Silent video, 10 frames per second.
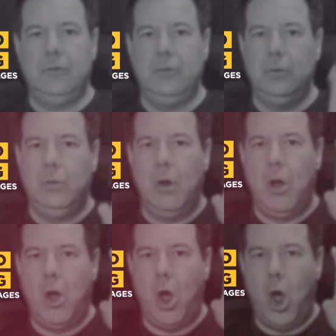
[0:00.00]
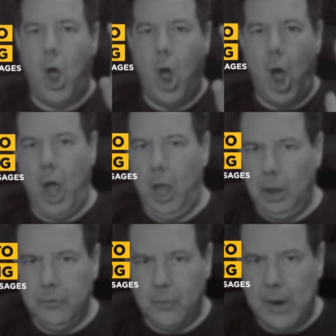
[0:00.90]
to
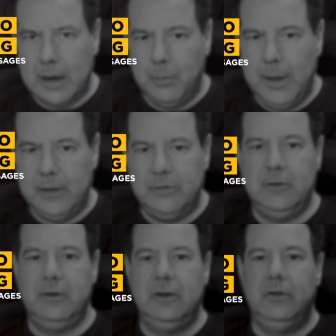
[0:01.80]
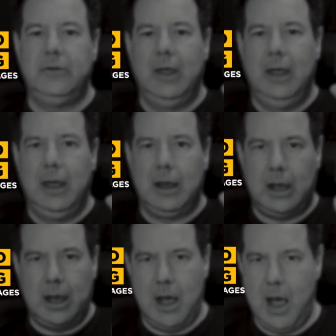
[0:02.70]
all direct messages,
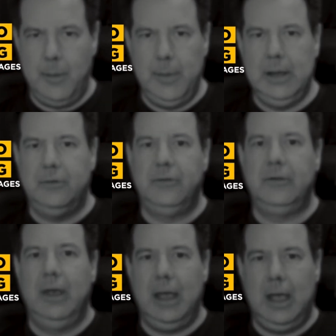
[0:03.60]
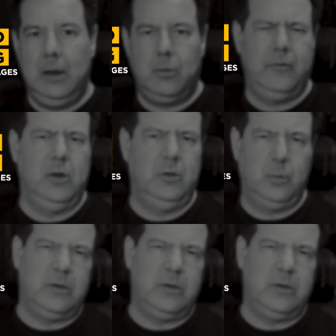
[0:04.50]
comments, and reviews. We